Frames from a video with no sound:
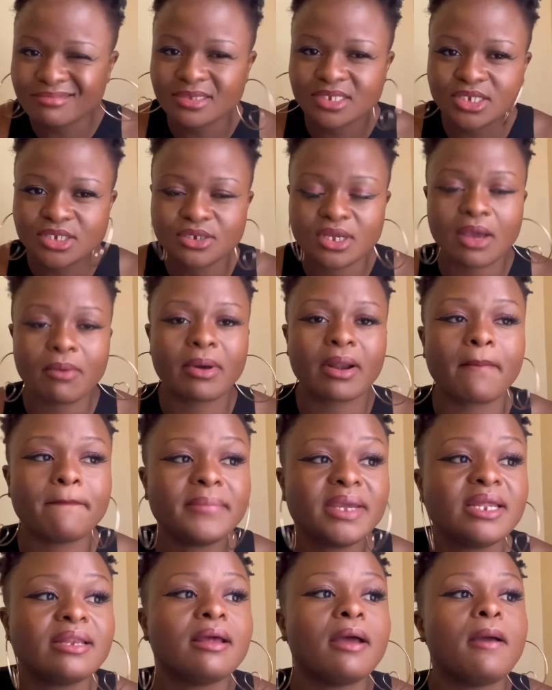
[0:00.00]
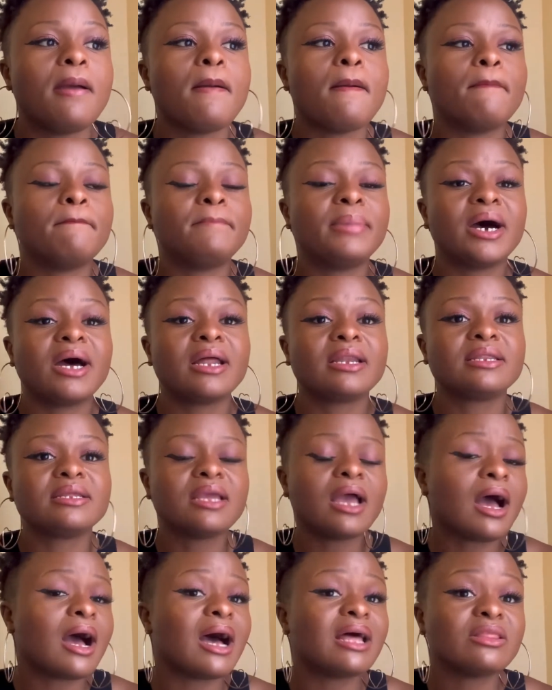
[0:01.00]
You get what I mean? But
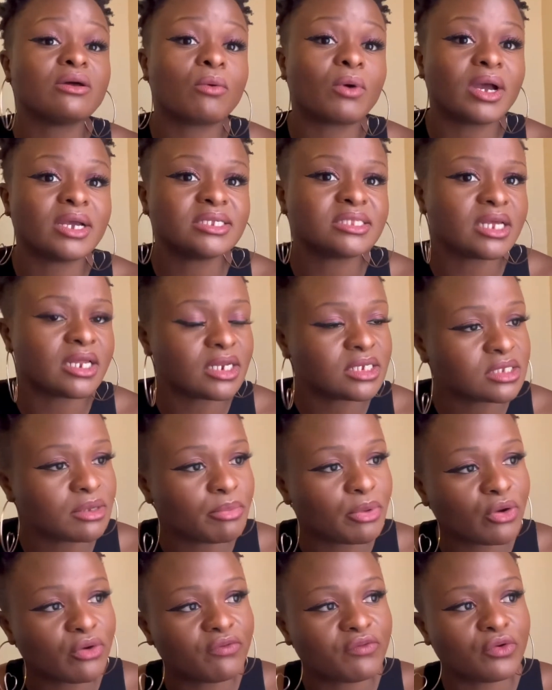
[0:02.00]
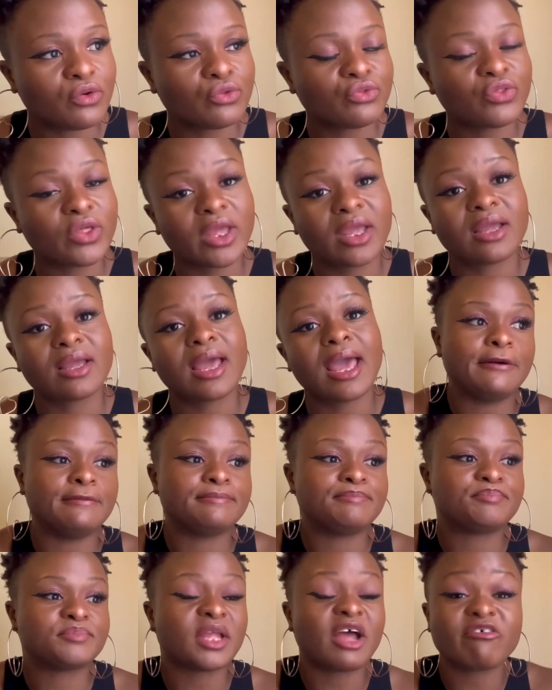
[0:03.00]
yeah, otherwise it is a beautiful thing.
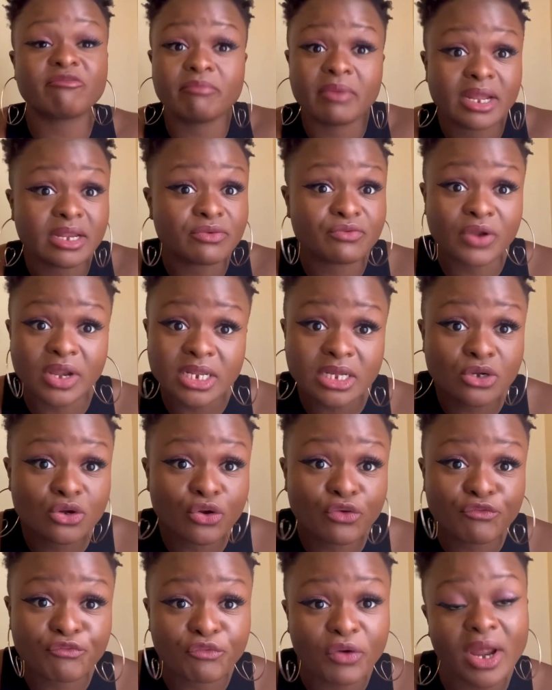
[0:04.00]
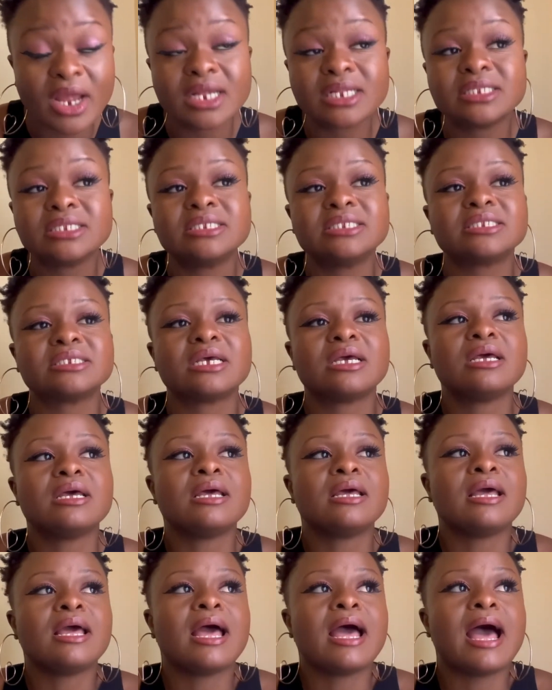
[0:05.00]
I've made really good friends.
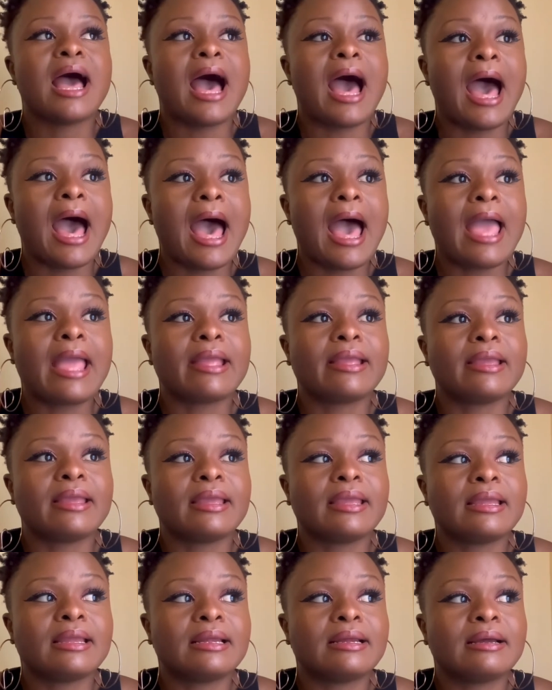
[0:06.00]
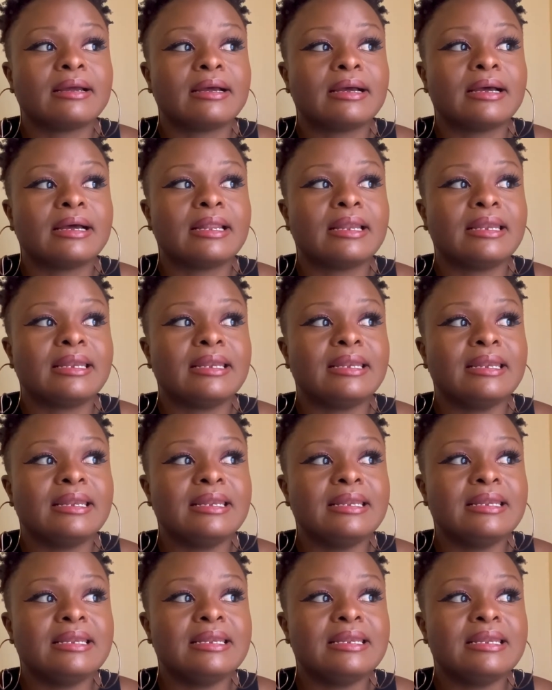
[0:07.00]
I
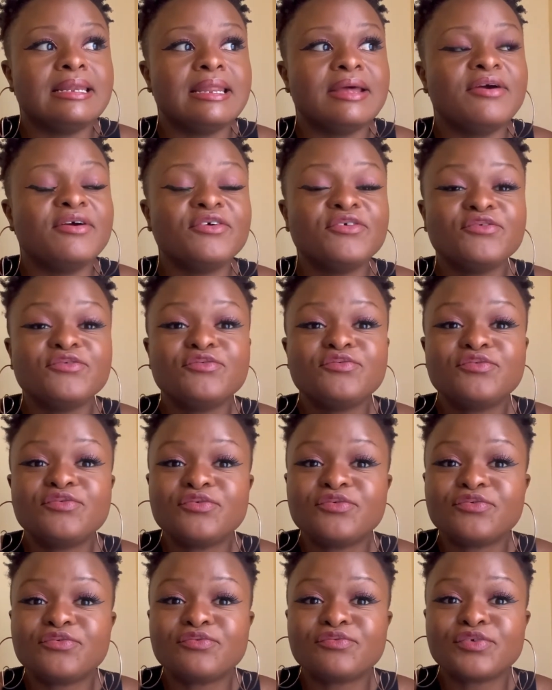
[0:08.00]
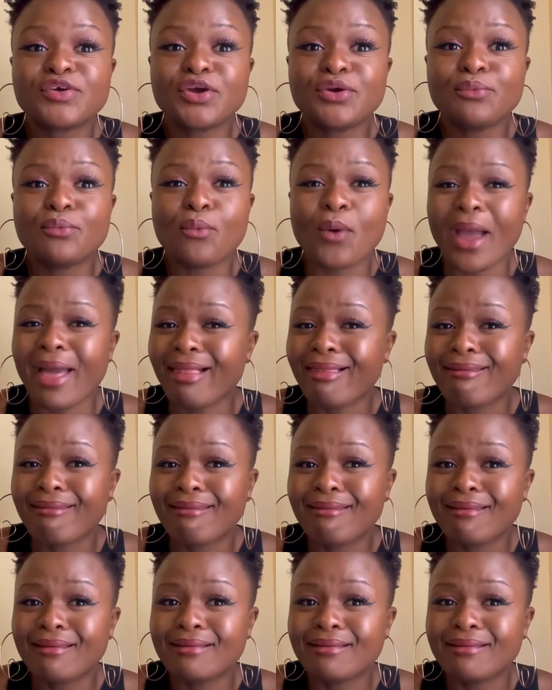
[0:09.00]
live well.